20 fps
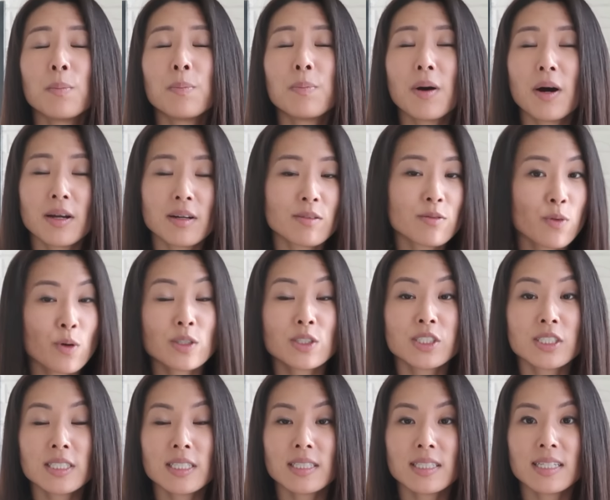but
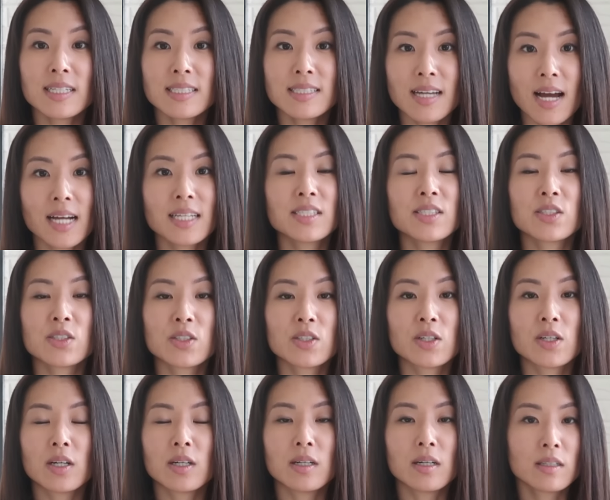unfortunately, taxes
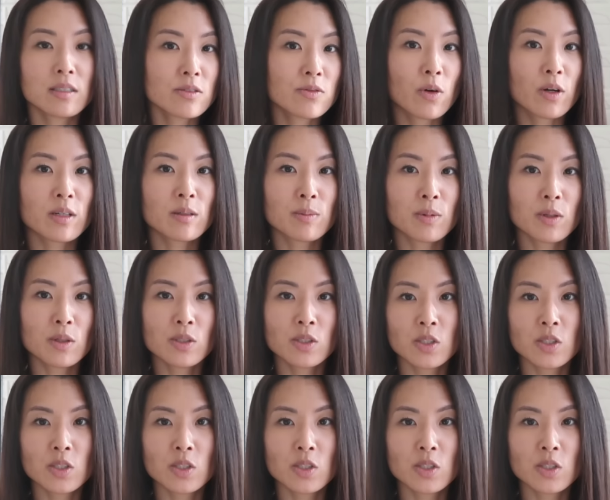are unavoidable,